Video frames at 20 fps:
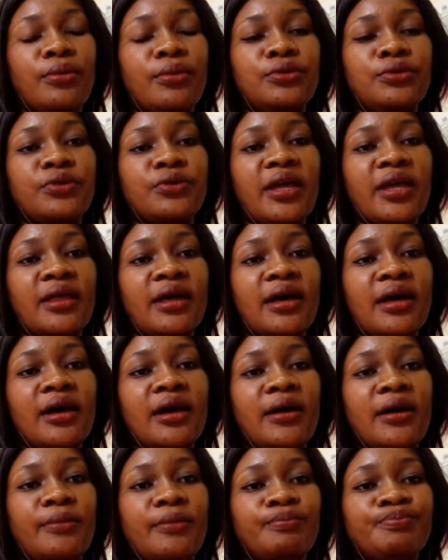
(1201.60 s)
would
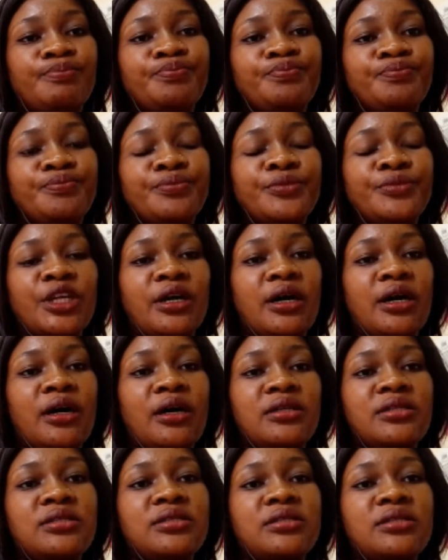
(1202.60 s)
rather
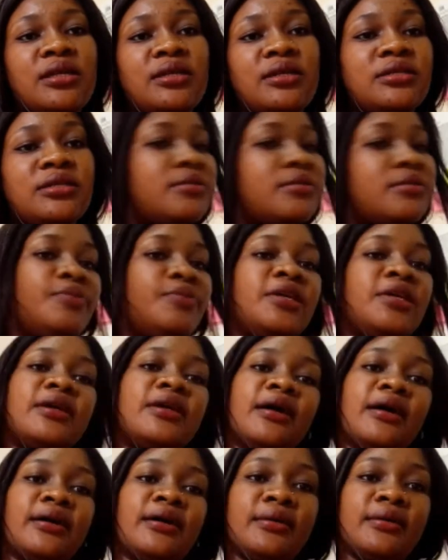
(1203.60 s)
send
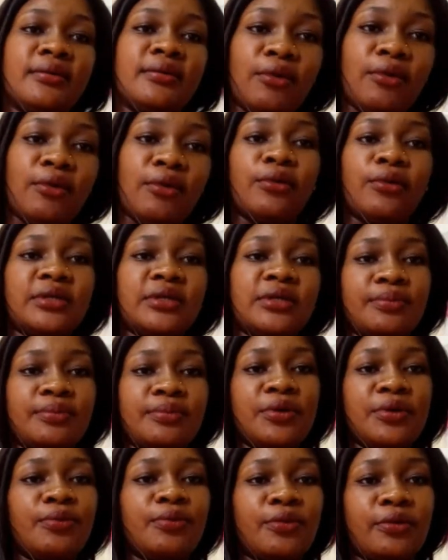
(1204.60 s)
bigger or older
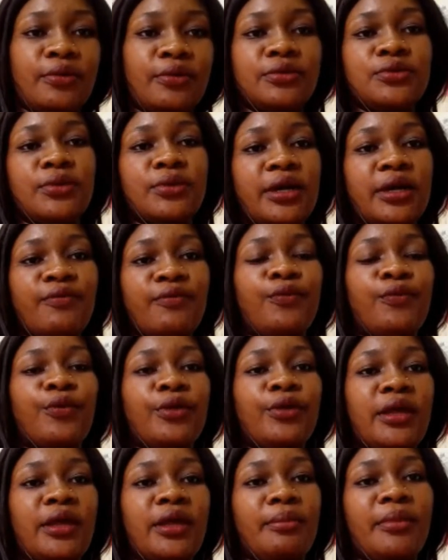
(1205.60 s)
people to get for
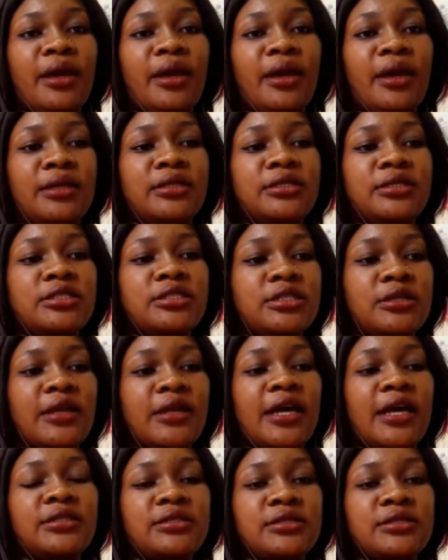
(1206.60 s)
them, and
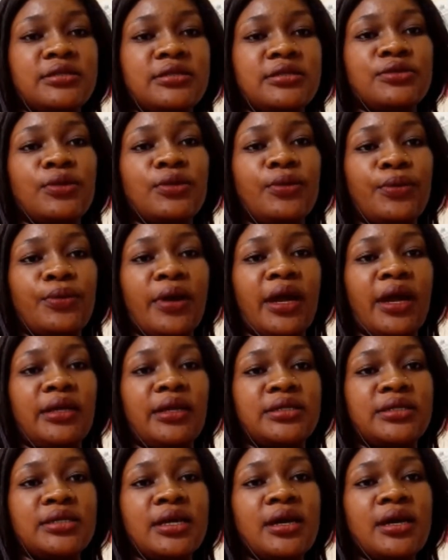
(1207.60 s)
that is not right.
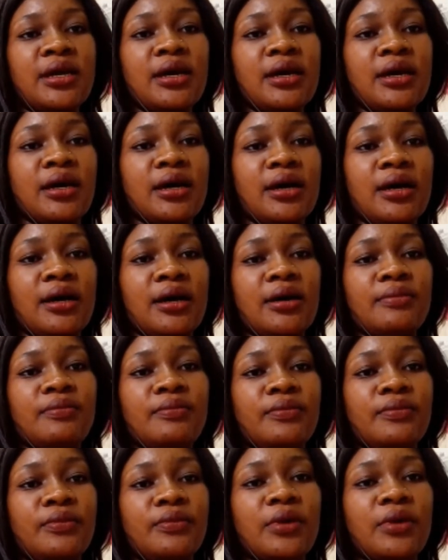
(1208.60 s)

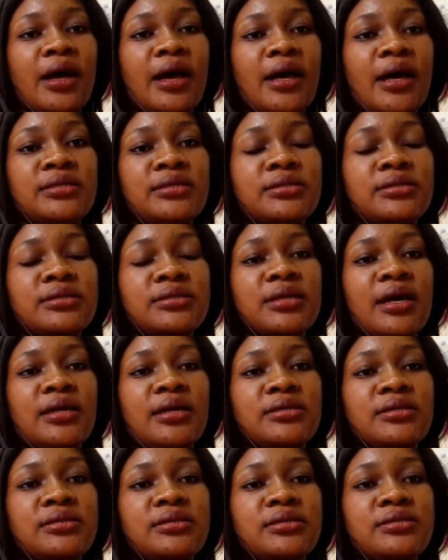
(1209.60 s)
Um, as
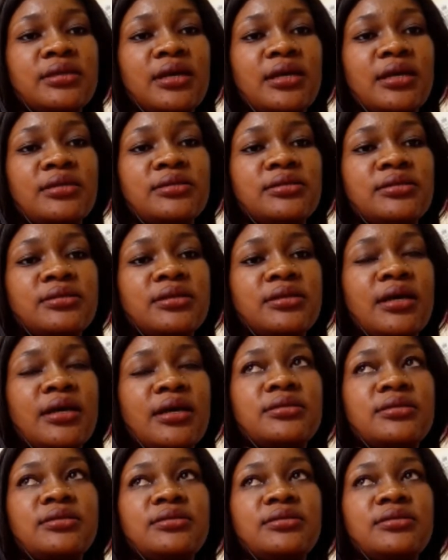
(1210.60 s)
as as as